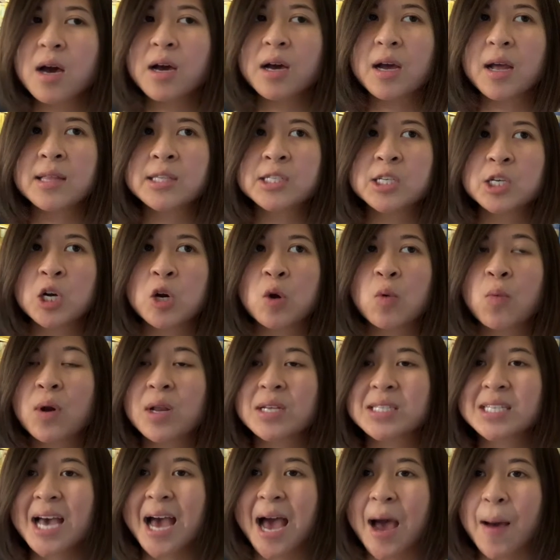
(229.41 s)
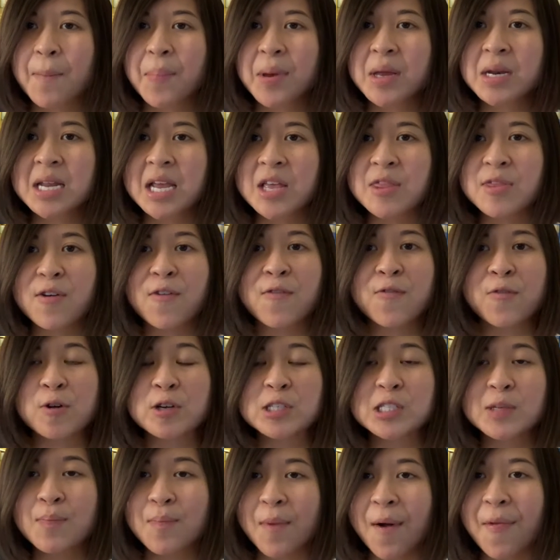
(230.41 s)
Consider what has happened in the
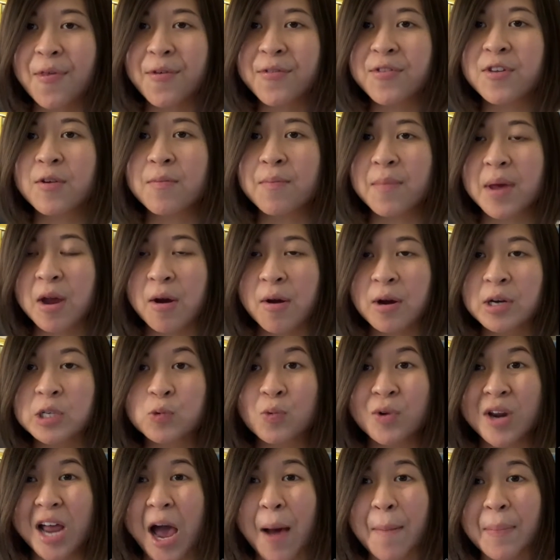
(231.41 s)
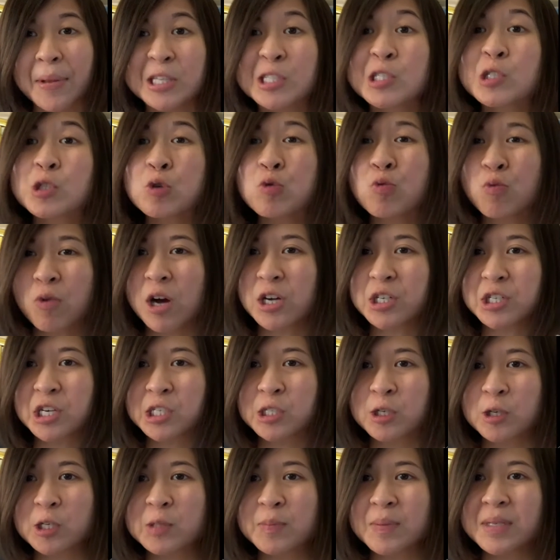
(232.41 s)
first month of their marriage, what happens to
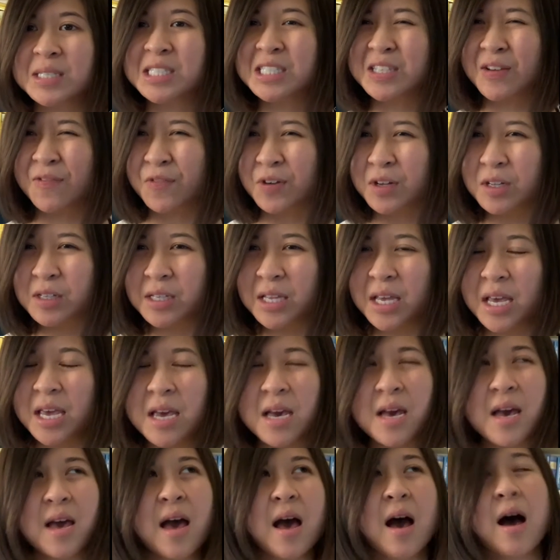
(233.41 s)
Rochester specifically.